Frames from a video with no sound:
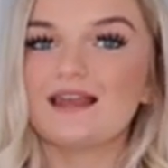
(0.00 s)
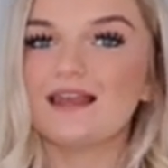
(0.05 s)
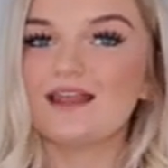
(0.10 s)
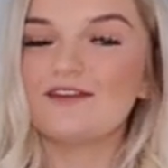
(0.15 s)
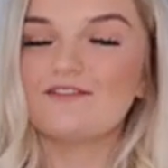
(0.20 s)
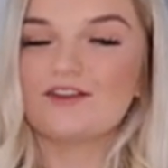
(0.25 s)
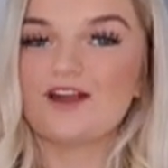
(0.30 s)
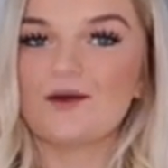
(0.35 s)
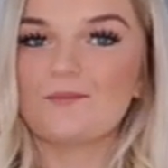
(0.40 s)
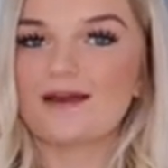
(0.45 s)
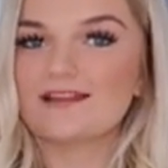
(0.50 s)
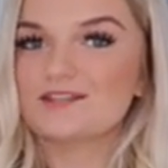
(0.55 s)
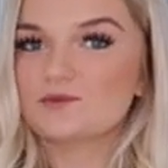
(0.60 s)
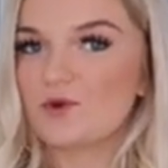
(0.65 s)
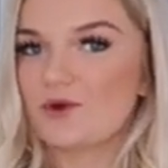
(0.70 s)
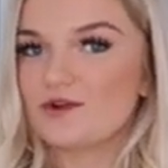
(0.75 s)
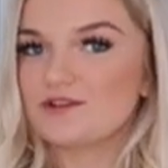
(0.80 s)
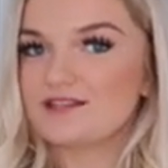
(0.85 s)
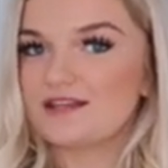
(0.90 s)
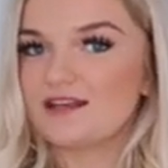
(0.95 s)
living our best
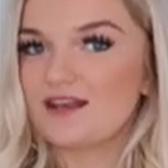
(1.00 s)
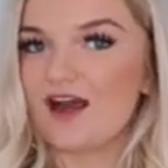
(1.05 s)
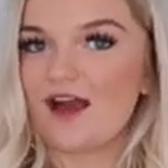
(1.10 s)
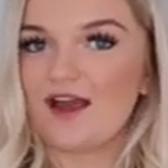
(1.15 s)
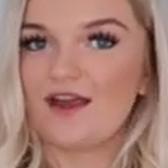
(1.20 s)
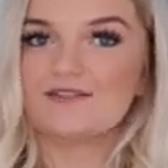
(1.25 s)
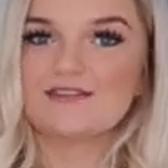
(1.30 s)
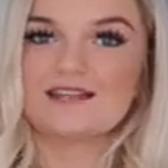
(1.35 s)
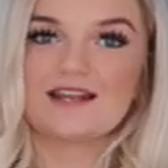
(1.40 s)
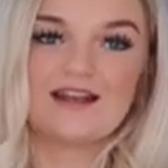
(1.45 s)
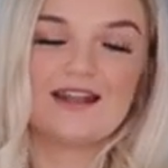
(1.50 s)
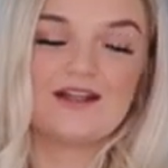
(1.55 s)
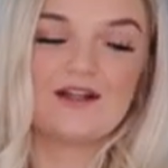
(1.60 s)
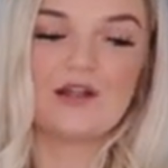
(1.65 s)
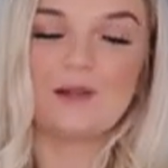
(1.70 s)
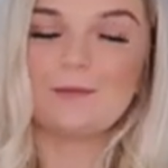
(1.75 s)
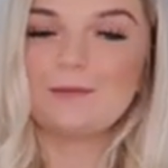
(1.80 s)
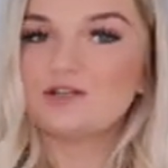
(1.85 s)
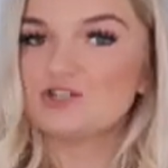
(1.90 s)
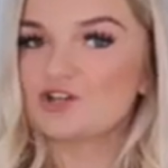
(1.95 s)
quarantine lives in our
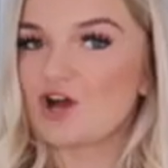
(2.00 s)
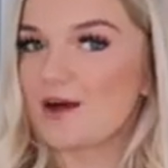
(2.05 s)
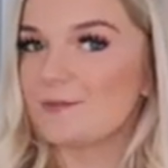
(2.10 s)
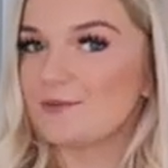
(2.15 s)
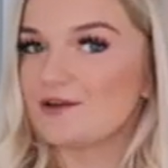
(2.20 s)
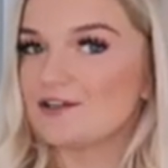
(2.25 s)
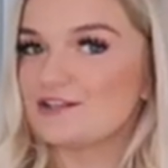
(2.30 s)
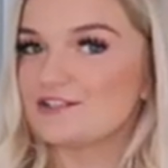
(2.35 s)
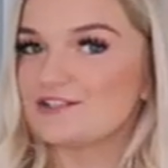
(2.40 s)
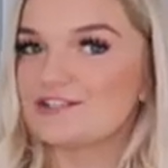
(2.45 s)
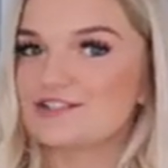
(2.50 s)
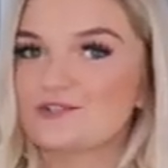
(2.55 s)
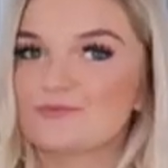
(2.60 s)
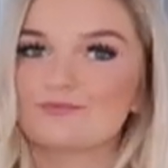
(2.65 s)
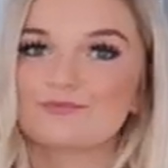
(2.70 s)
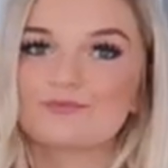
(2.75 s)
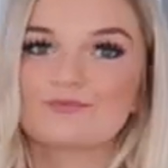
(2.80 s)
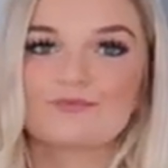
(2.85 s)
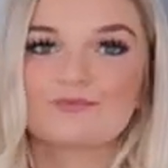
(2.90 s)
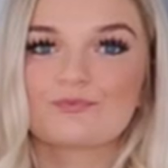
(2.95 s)
little pyjamas.
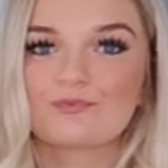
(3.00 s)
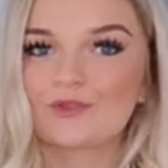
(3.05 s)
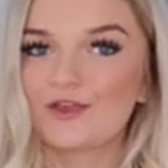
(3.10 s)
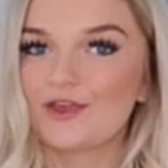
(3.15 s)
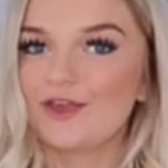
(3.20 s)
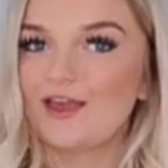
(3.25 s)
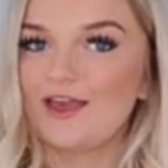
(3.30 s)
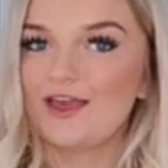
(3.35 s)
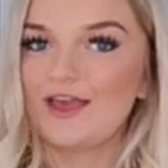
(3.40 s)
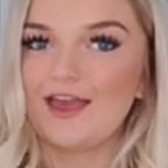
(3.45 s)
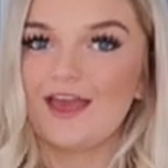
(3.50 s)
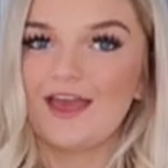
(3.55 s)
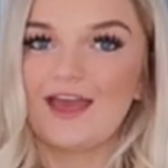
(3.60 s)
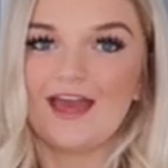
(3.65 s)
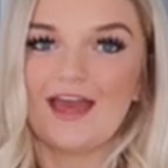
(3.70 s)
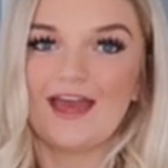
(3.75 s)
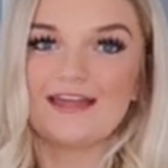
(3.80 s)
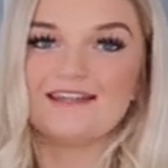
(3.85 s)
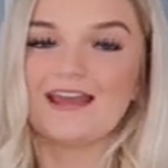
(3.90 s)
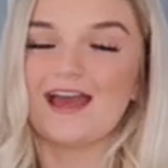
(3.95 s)

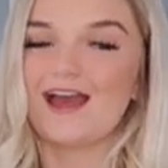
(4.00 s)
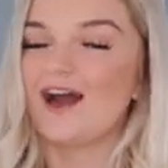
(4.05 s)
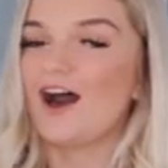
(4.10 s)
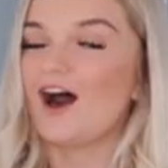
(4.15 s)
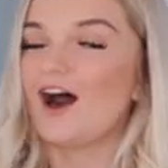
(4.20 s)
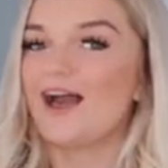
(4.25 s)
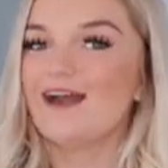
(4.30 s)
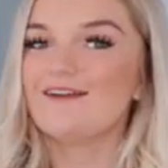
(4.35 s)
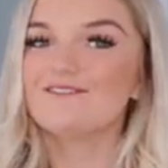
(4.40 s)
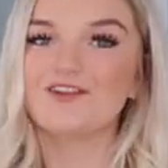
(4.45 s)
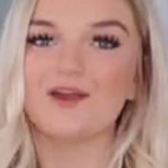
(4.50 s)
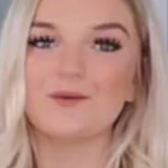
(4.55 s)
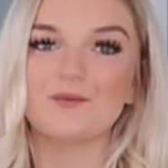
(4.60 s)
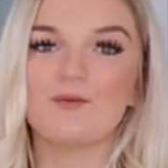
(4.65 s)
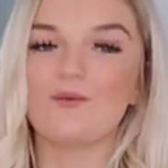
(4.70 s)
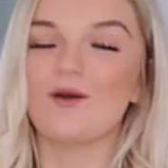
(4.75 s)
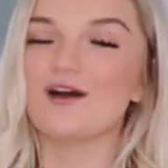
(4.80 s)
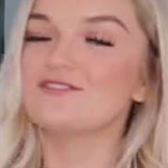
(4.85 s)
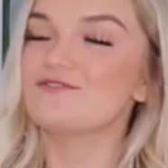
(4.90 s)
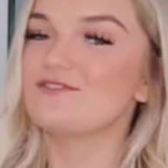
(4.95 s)
And yeah, I have no
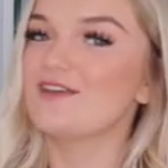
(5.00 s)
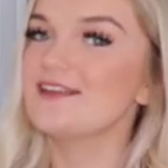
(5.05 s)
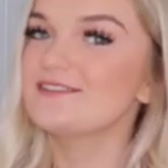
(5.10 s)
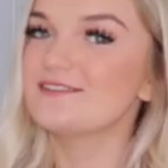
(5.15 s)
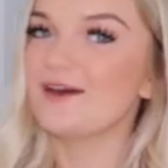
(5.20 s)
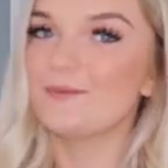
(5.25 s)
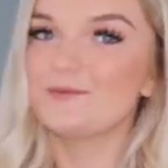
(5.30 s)
more words for this.